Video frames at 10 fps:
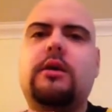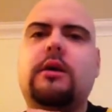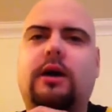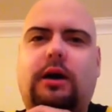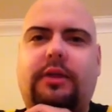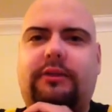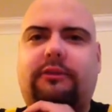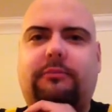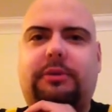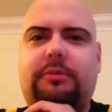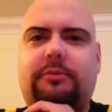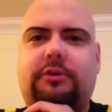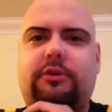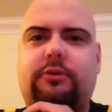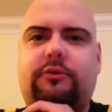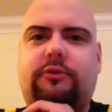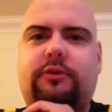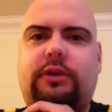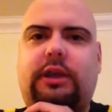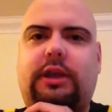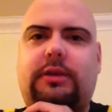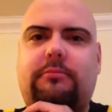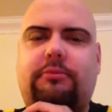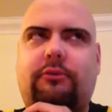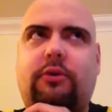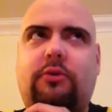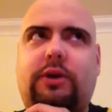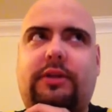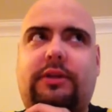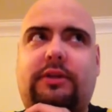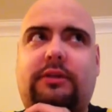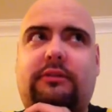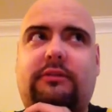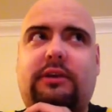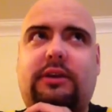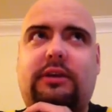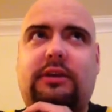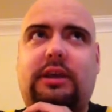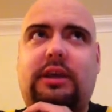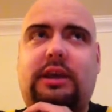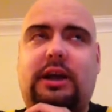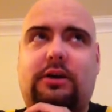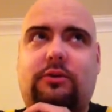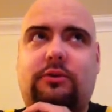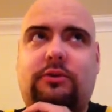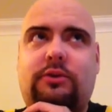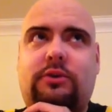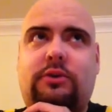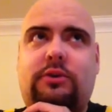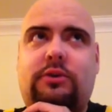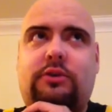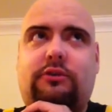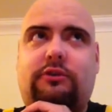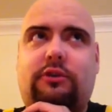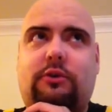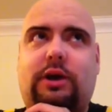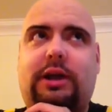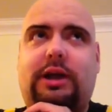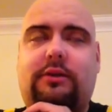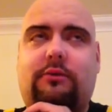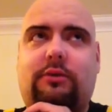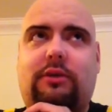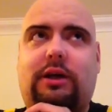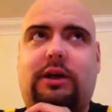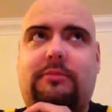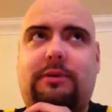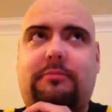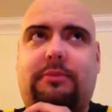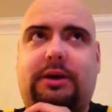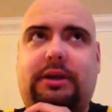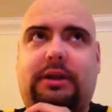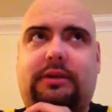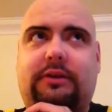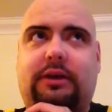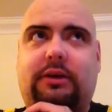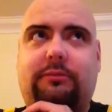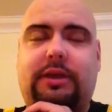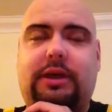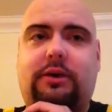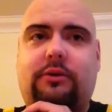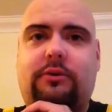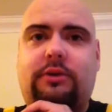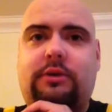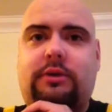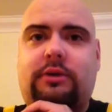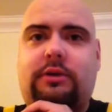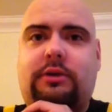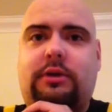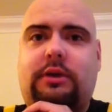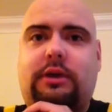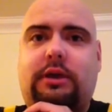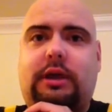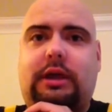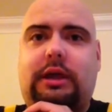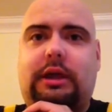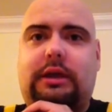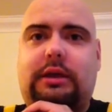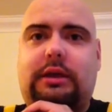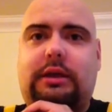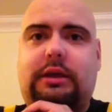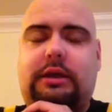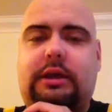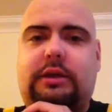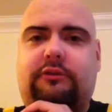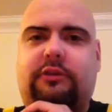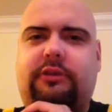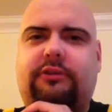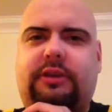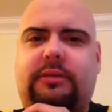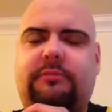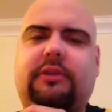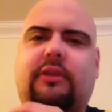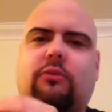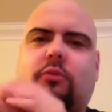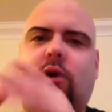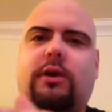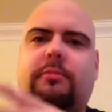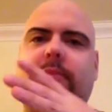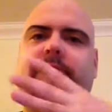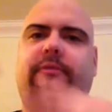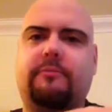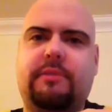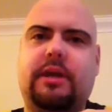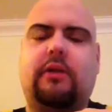uh, that some people use and it broke I think the second day out. So I had to rely on my buddy to help me out and it just seemed that the water pump for me, a